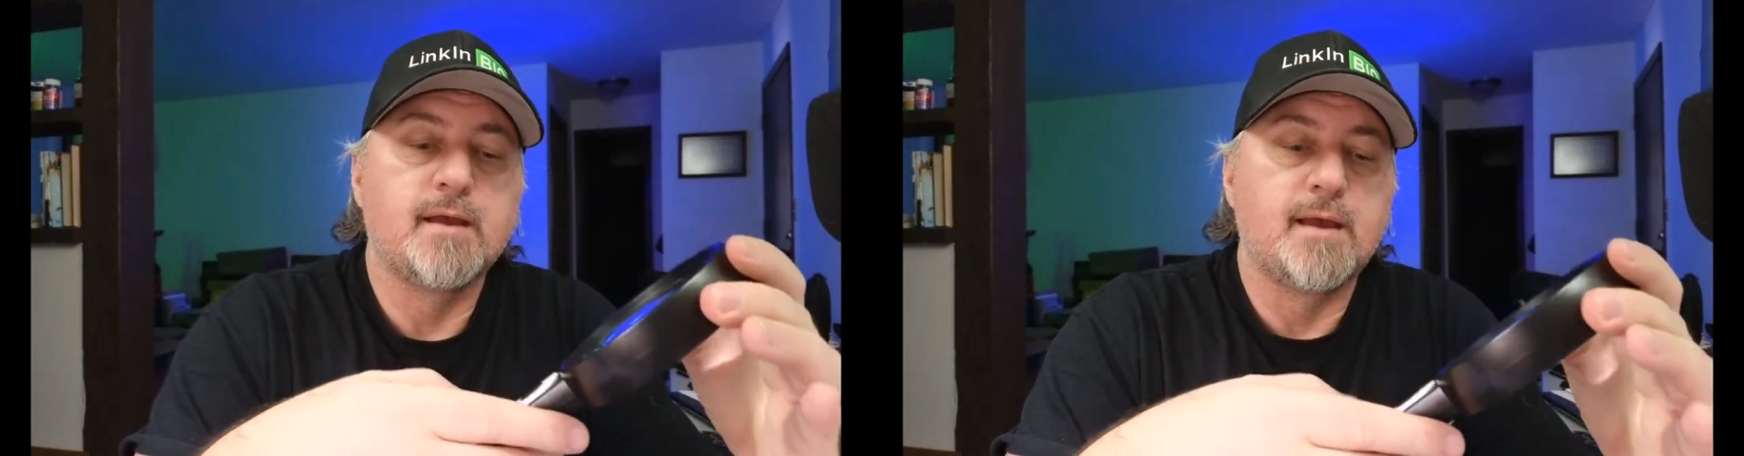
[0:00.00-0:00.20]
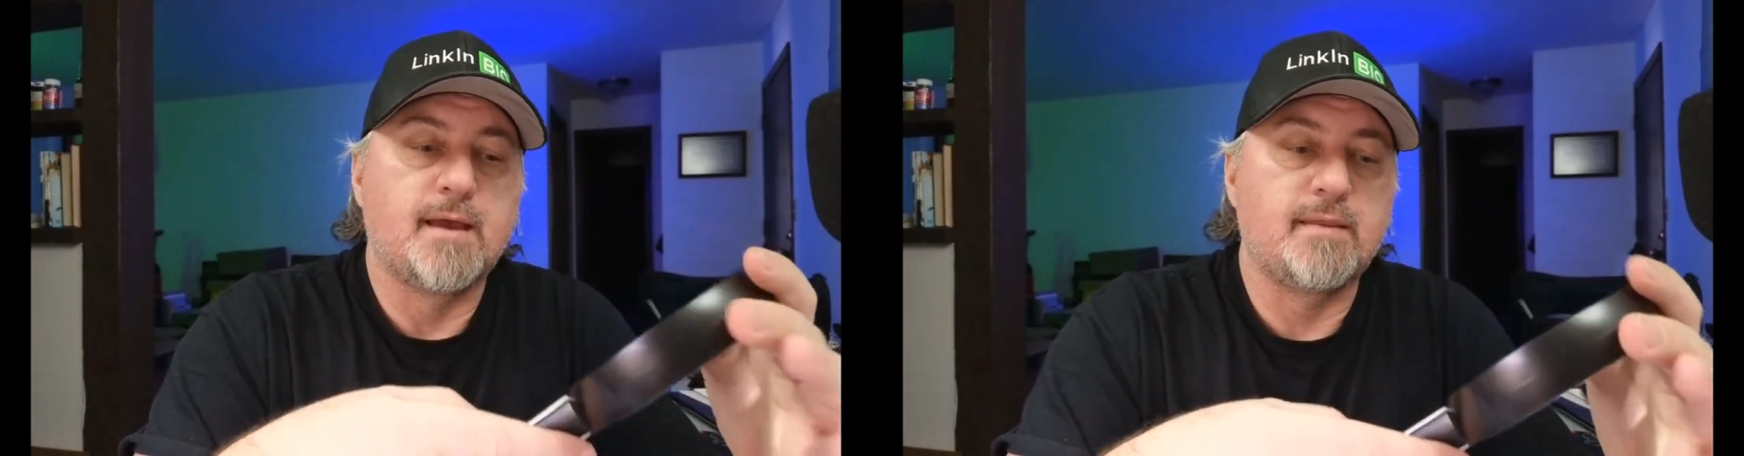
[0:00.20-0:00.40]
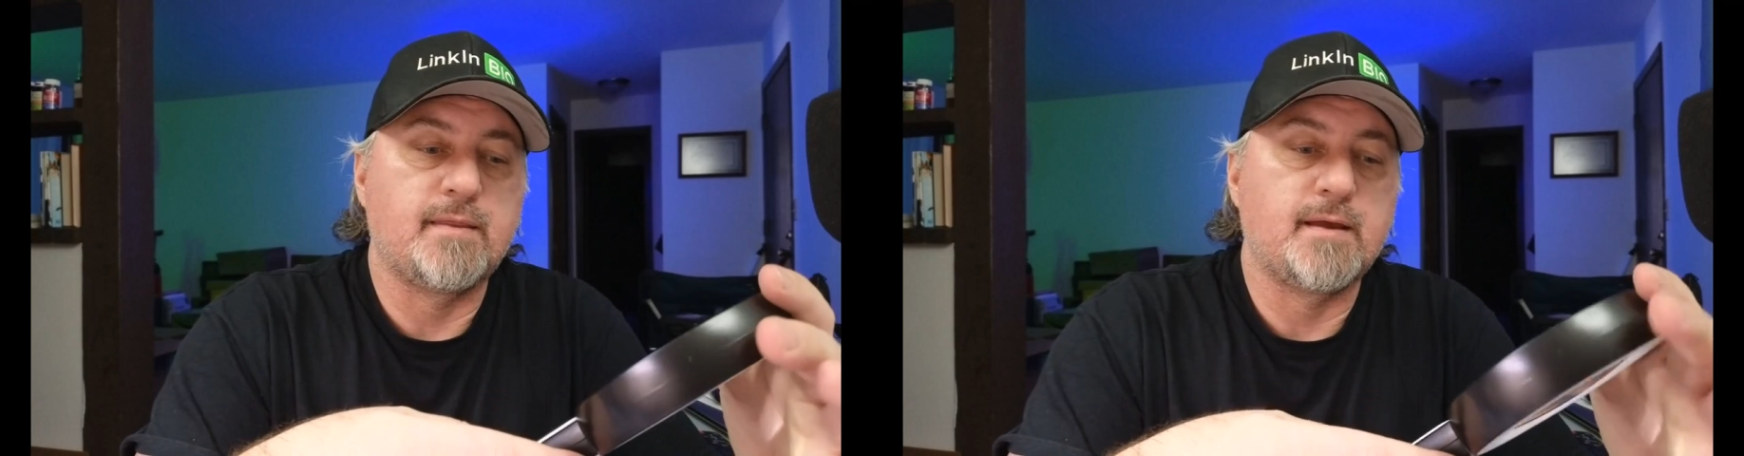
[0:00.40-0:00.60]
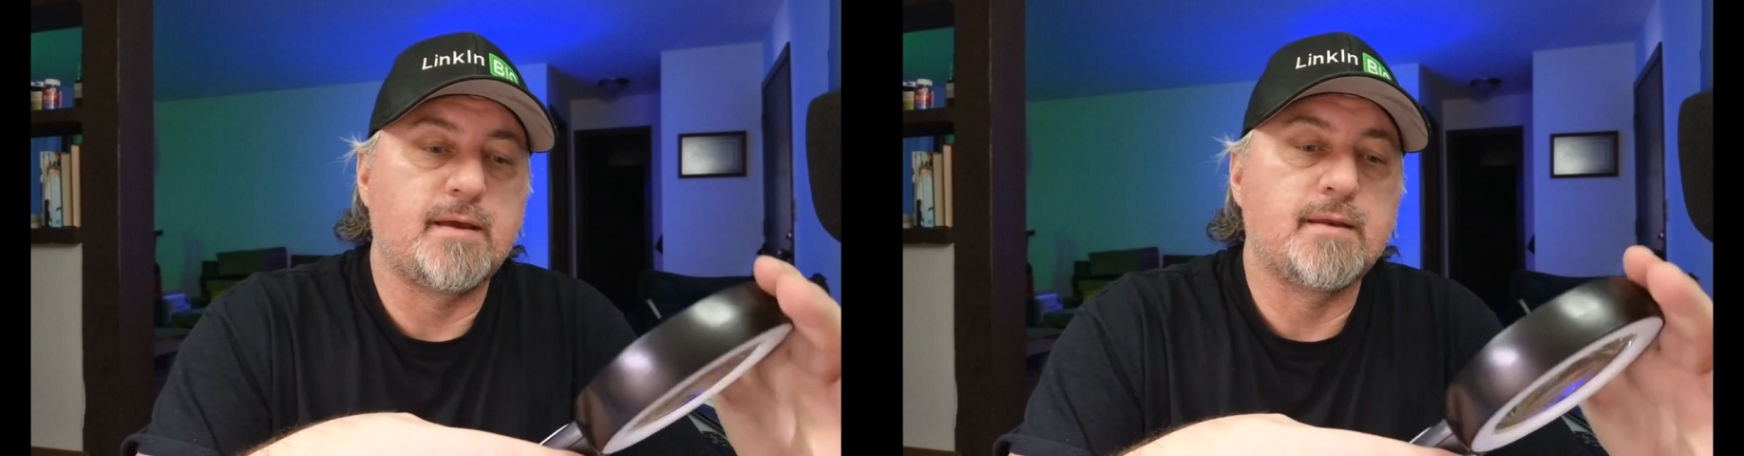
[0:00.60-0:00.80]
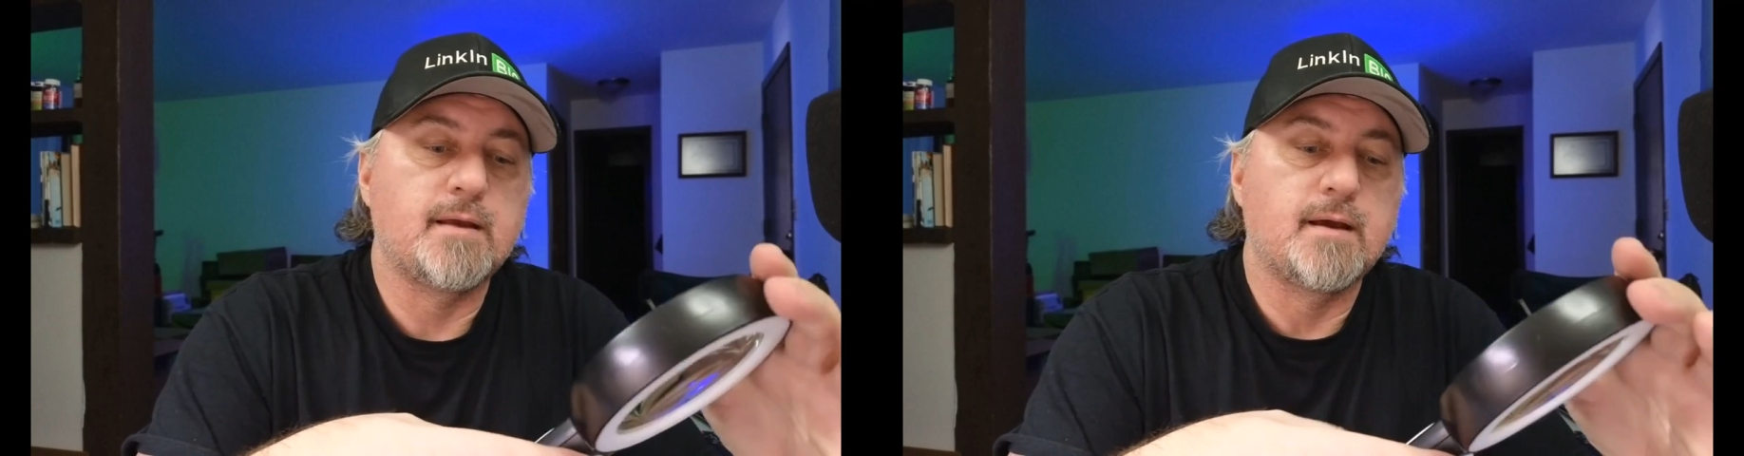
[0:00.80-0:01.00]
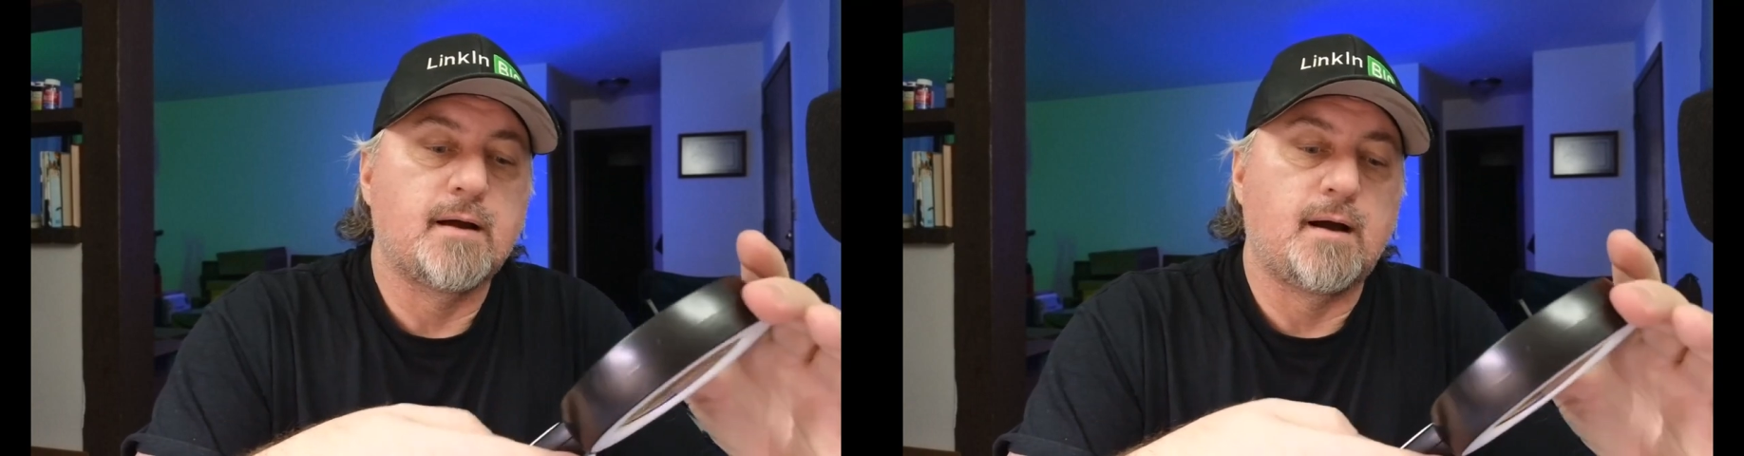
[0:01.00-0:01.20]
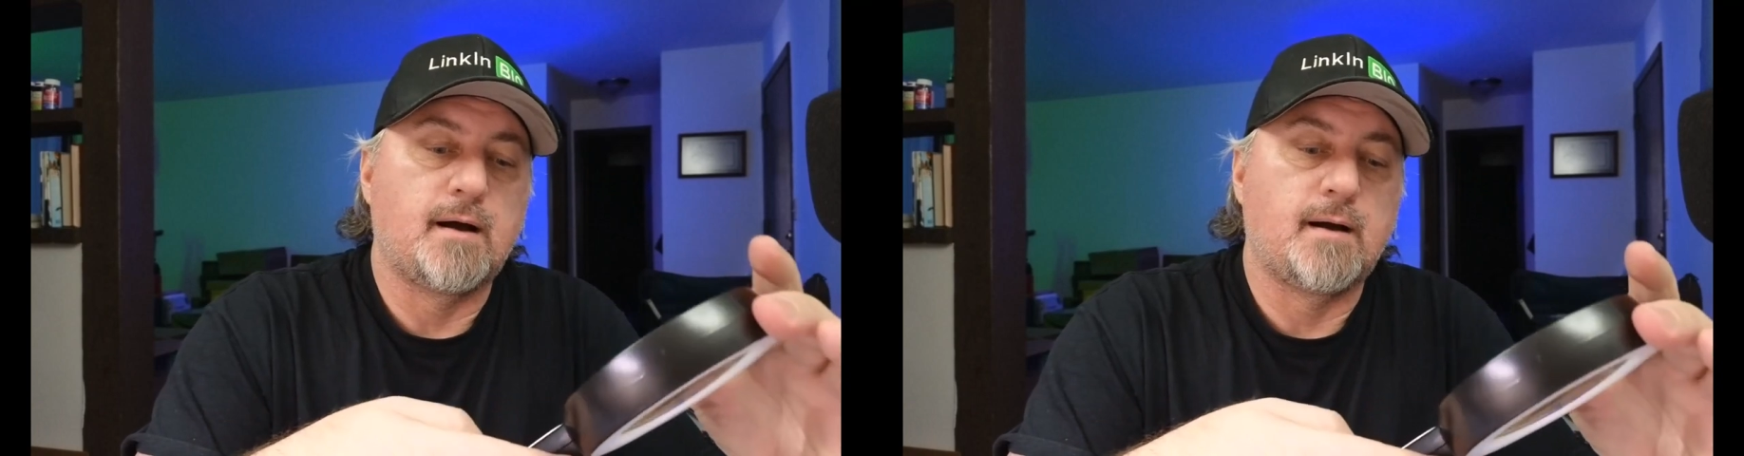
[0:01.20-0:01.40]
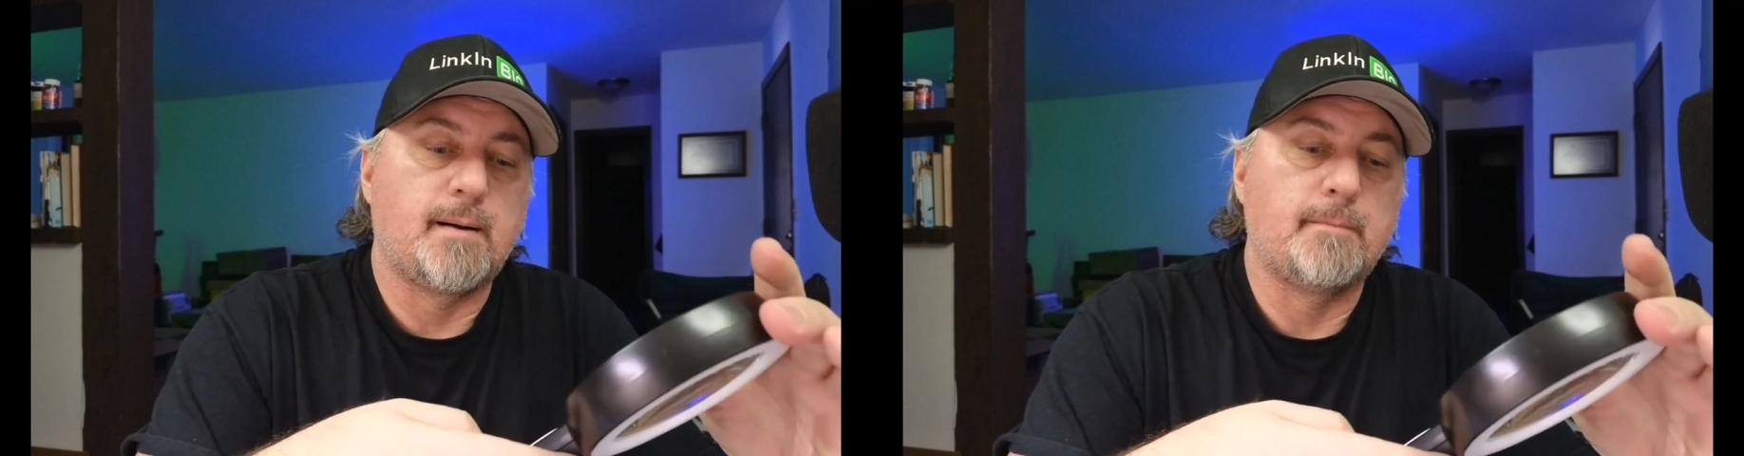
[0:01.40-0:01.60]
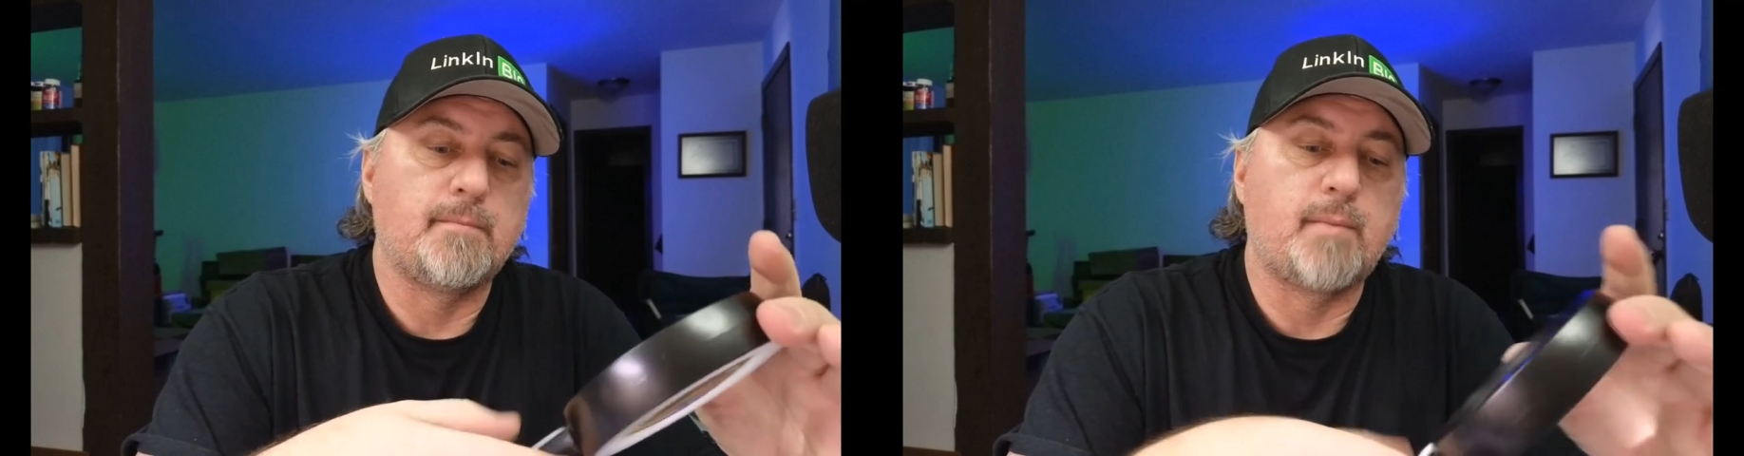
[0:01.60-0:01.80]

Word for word: And then um,